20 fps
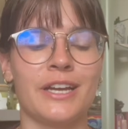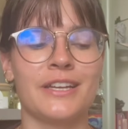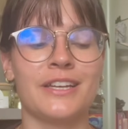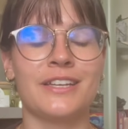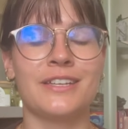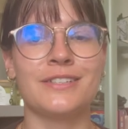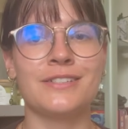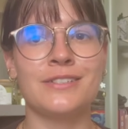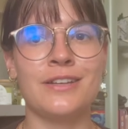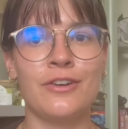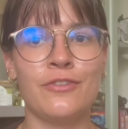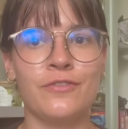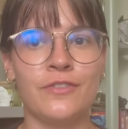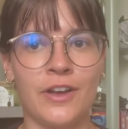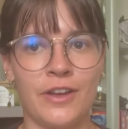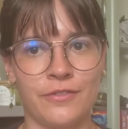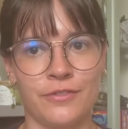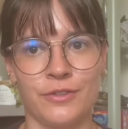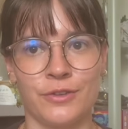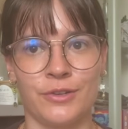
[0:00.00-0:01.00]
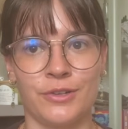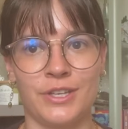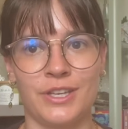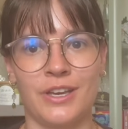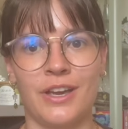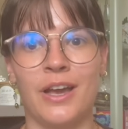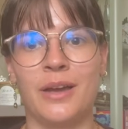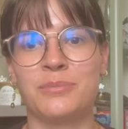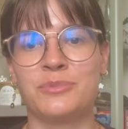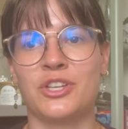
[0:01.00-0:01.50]
It is now
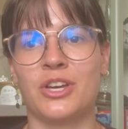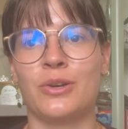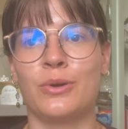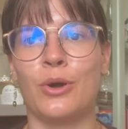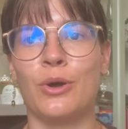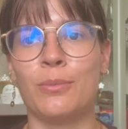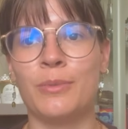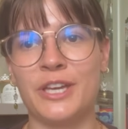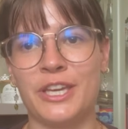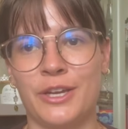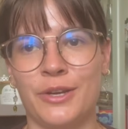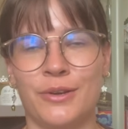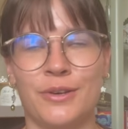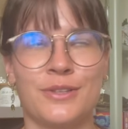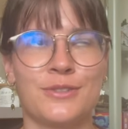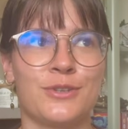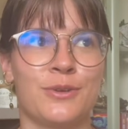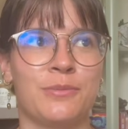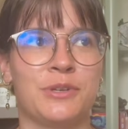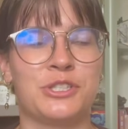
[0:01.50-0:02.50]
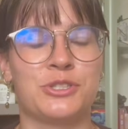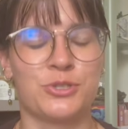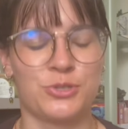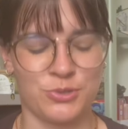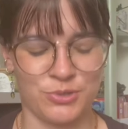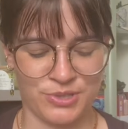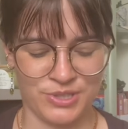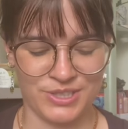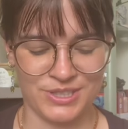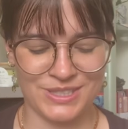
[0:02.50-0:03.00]
5:30. I'm done all my errands, all my
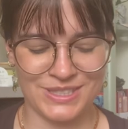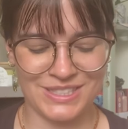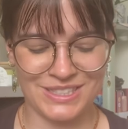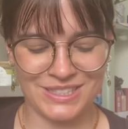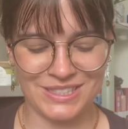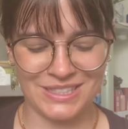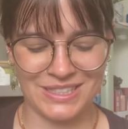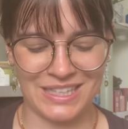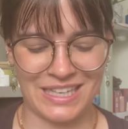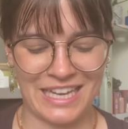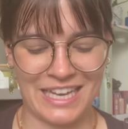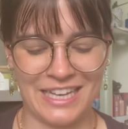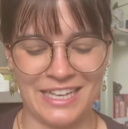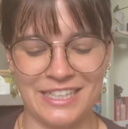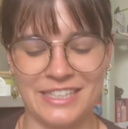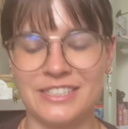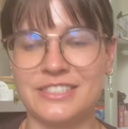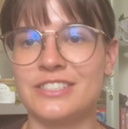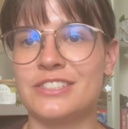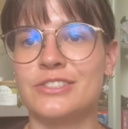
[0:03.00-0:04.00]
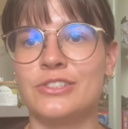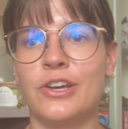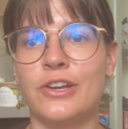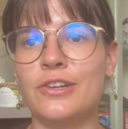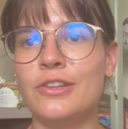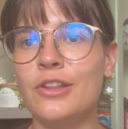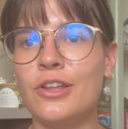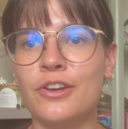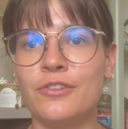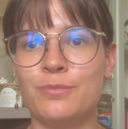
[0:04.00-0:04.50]
chores, and not
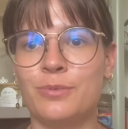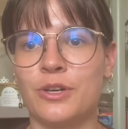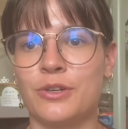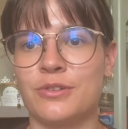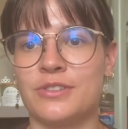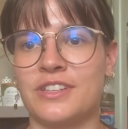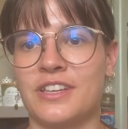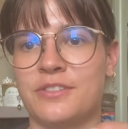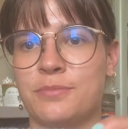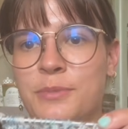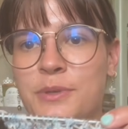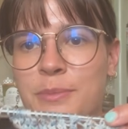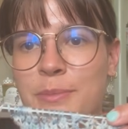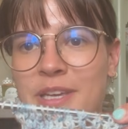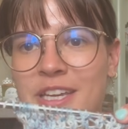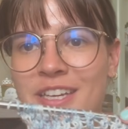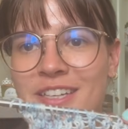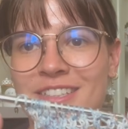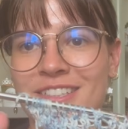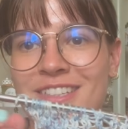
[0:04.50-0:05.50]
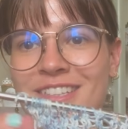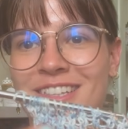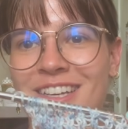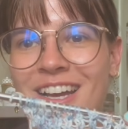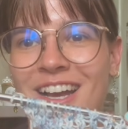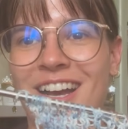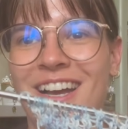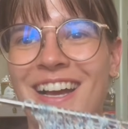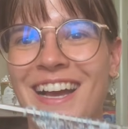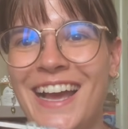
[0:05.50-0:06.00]
a lot of progress has been made
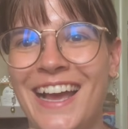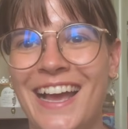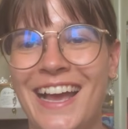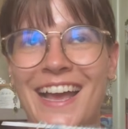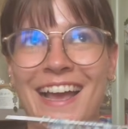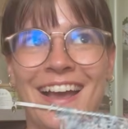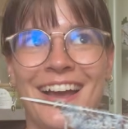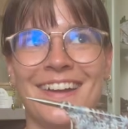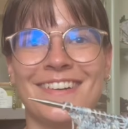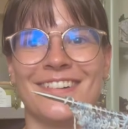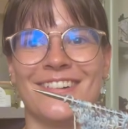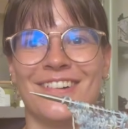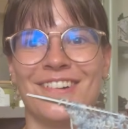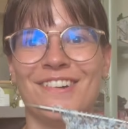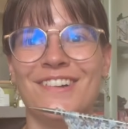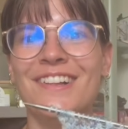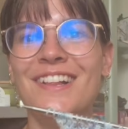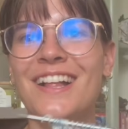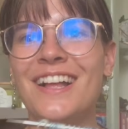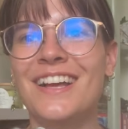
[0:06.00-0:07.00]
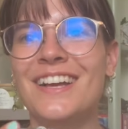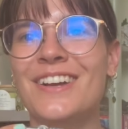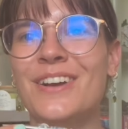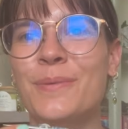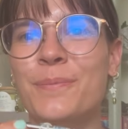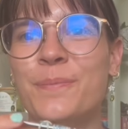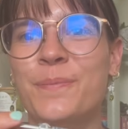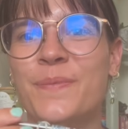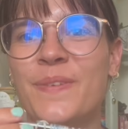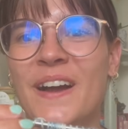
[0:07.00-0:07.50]
at all,
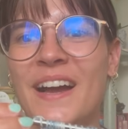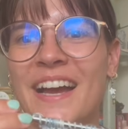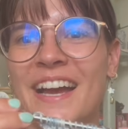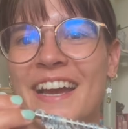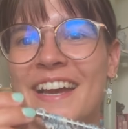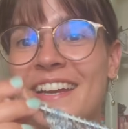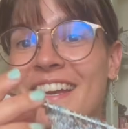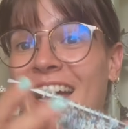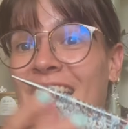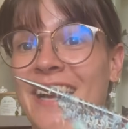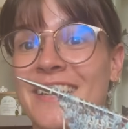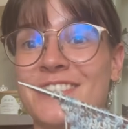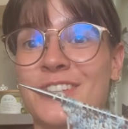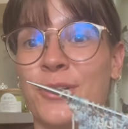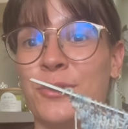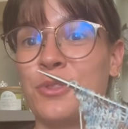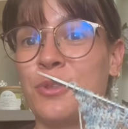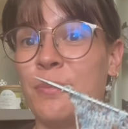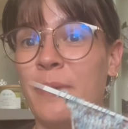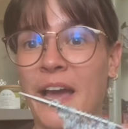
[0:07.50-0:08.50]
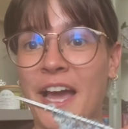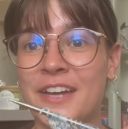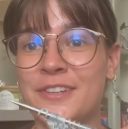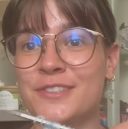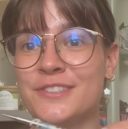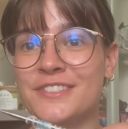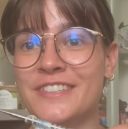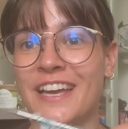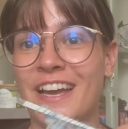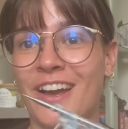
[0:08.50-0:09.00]
but I know the
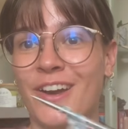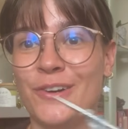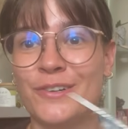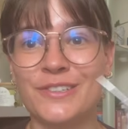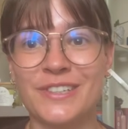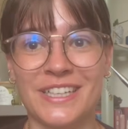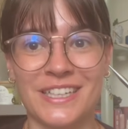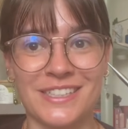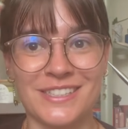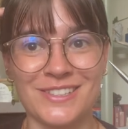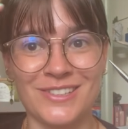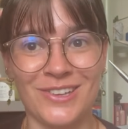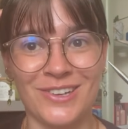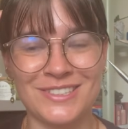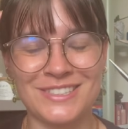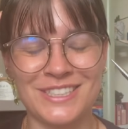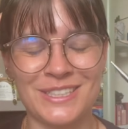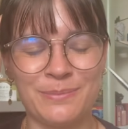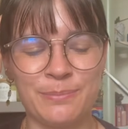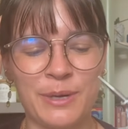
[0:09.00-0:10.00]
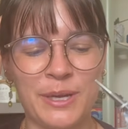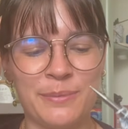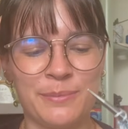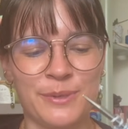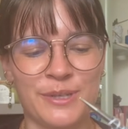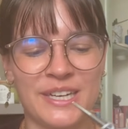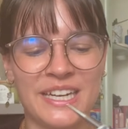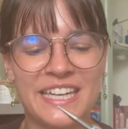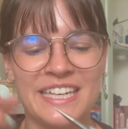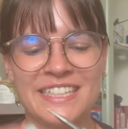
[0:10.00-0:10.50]
pattern now. It's locked in my
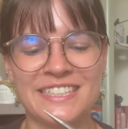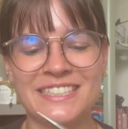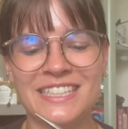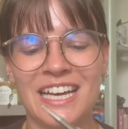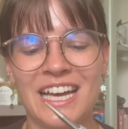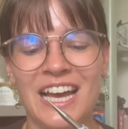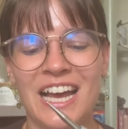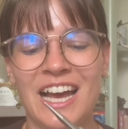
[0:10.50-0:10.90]
brain.